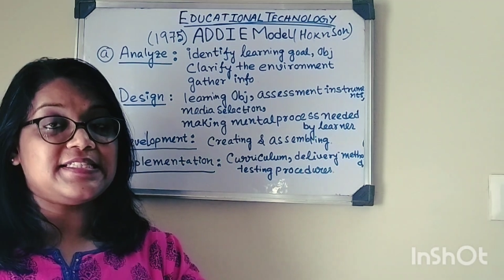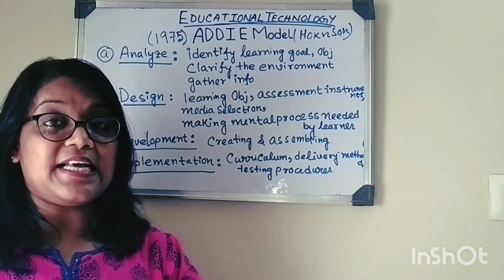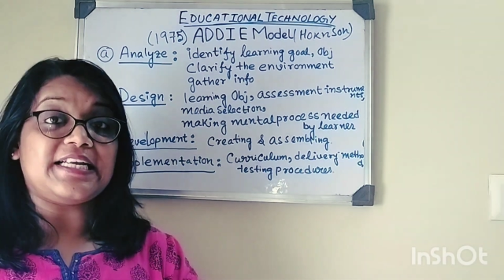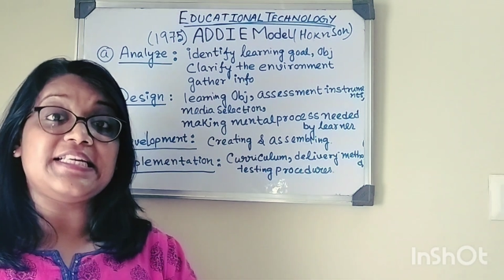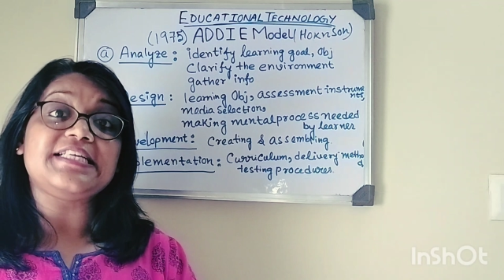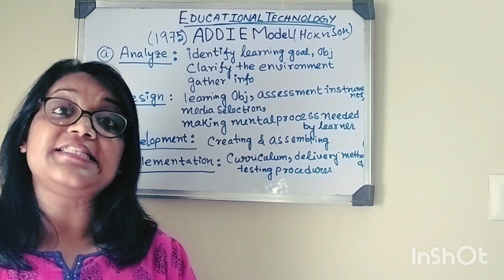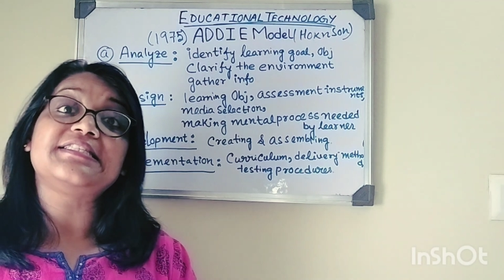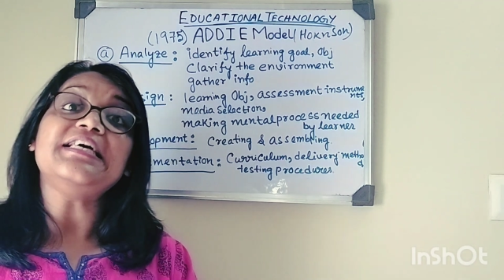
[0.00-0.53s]

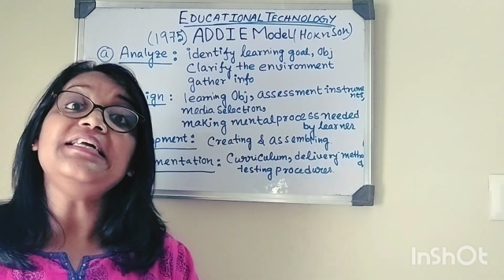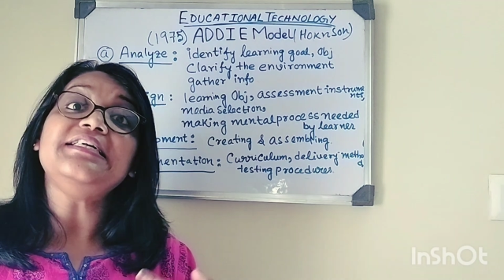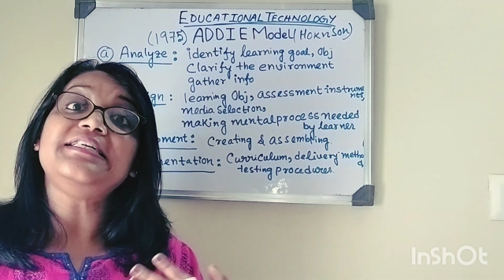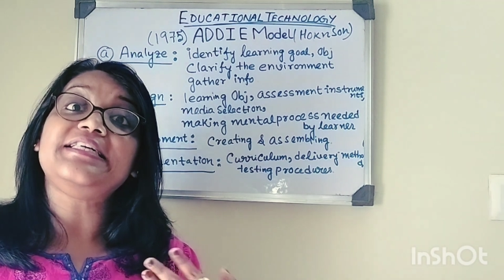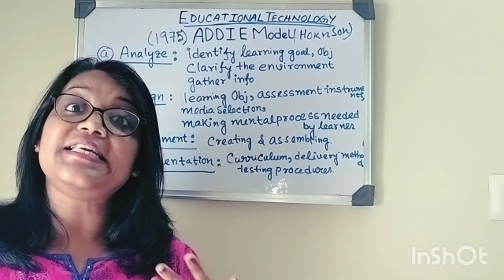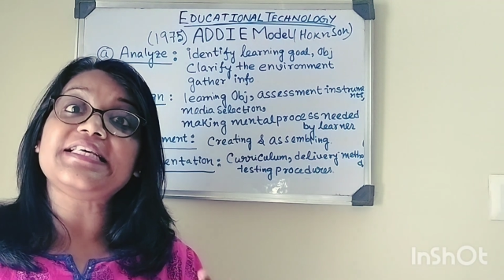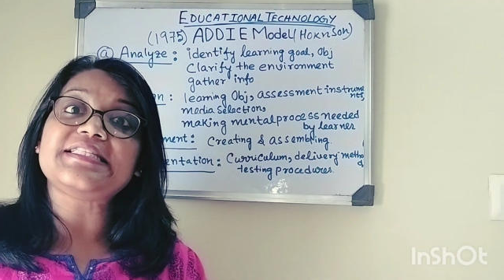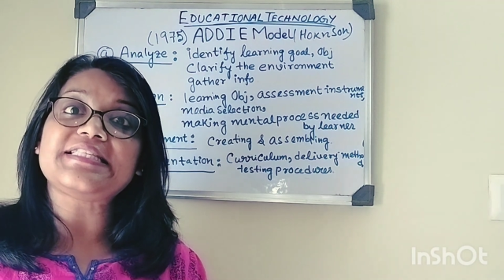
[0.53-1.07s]
that is
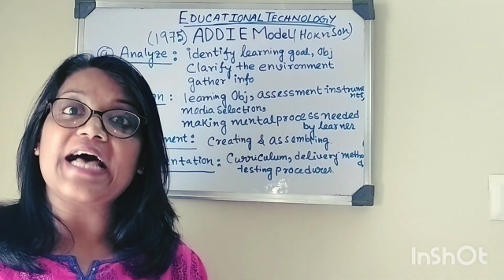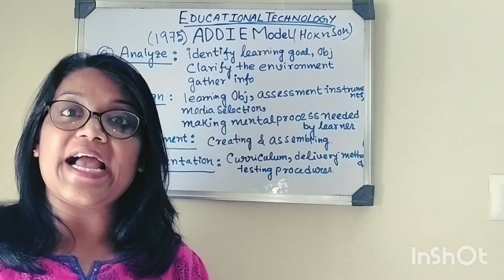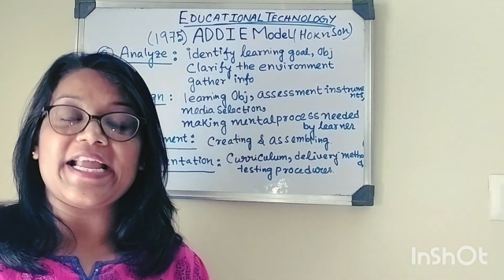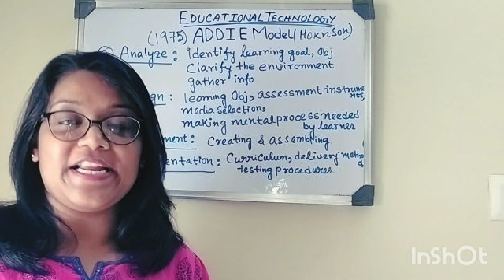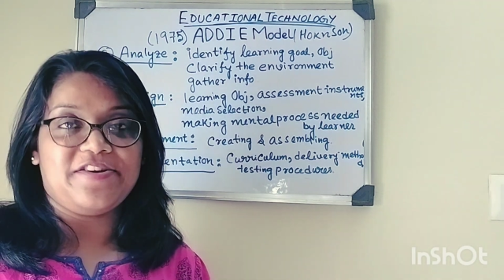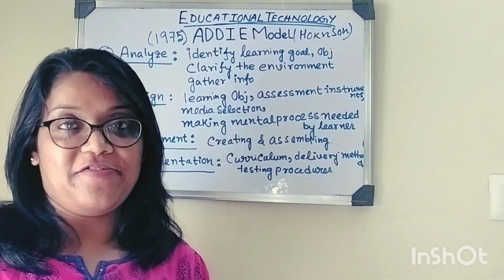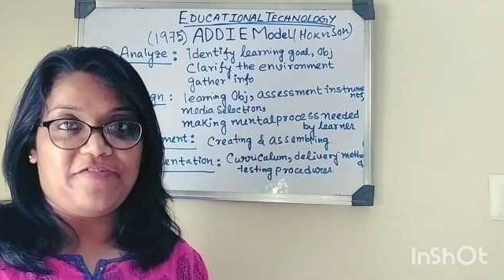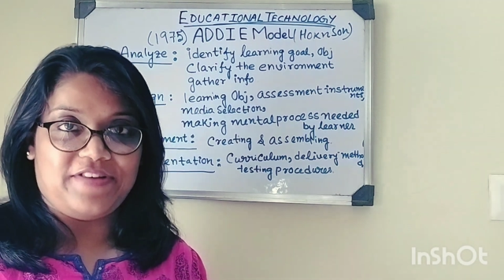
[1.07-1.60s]
the
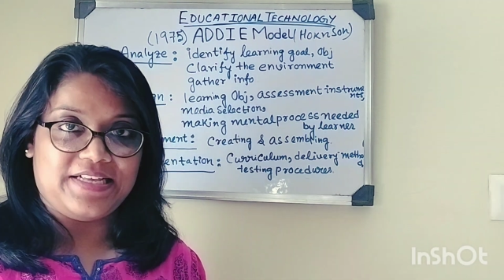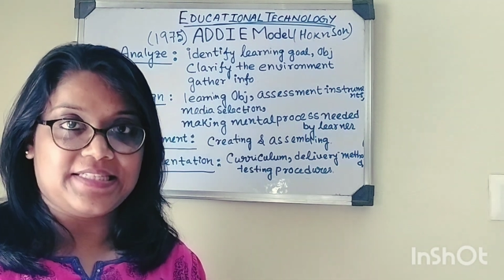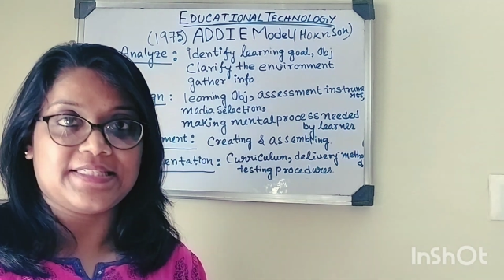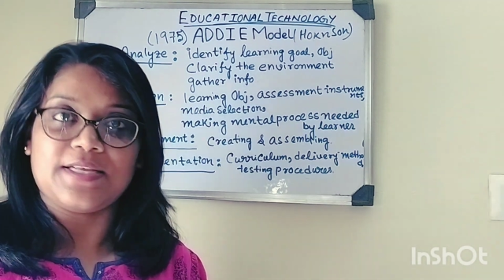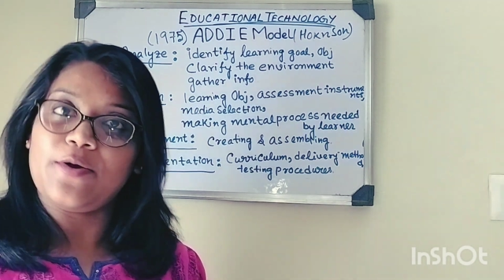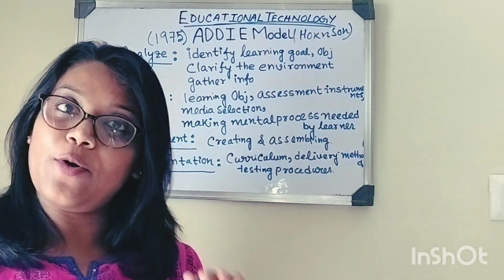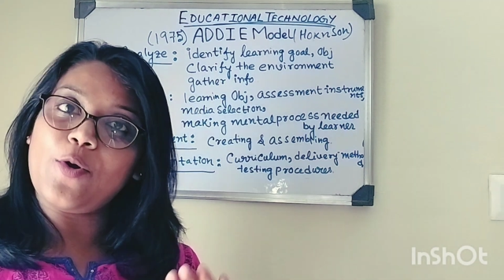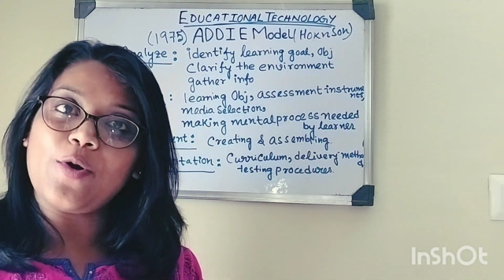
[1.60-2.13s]
design phase.
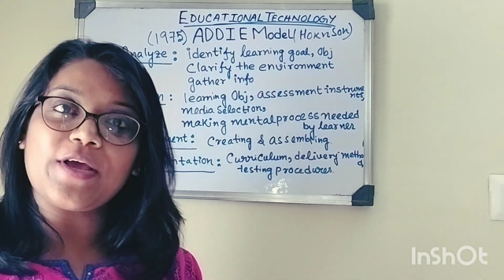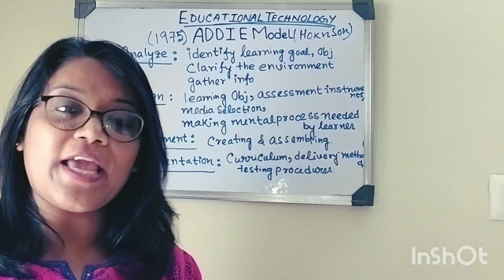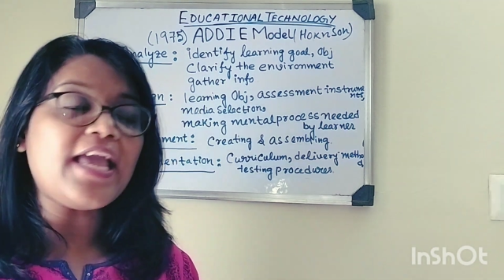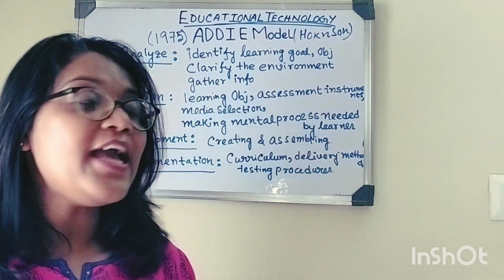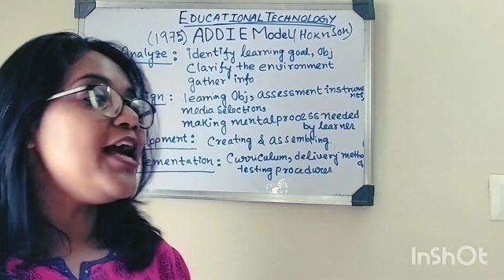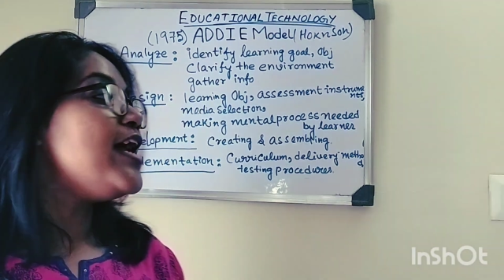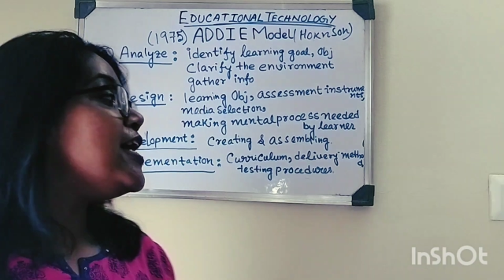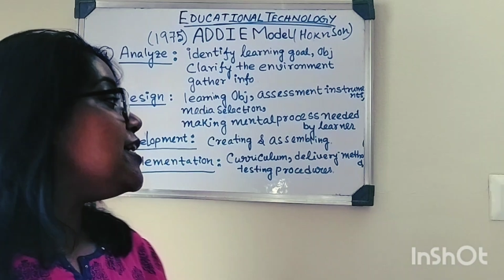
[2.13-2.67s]

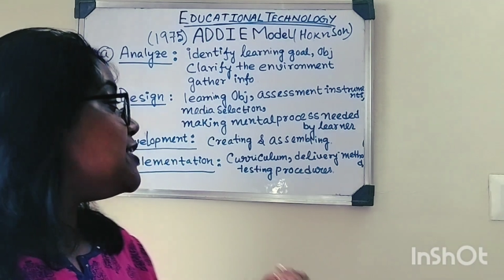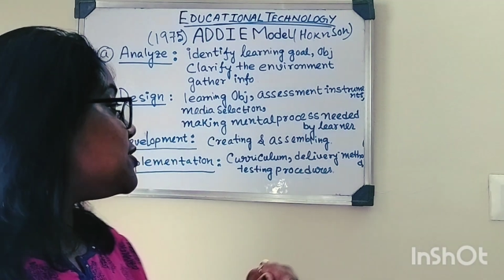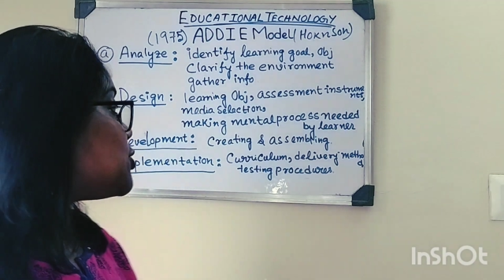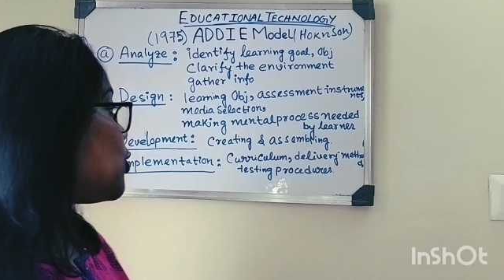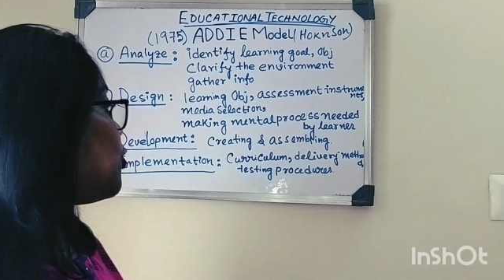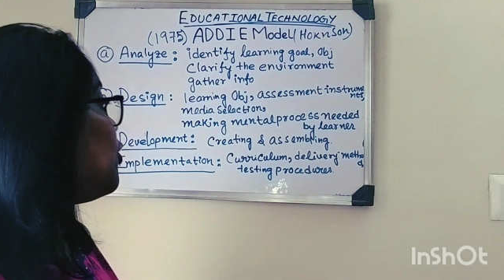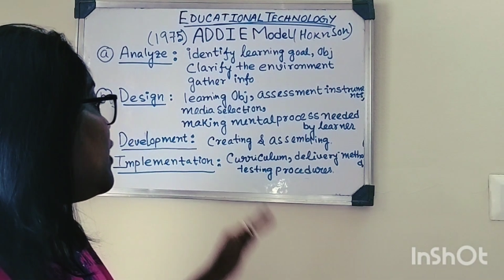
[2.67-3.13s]
Okay, so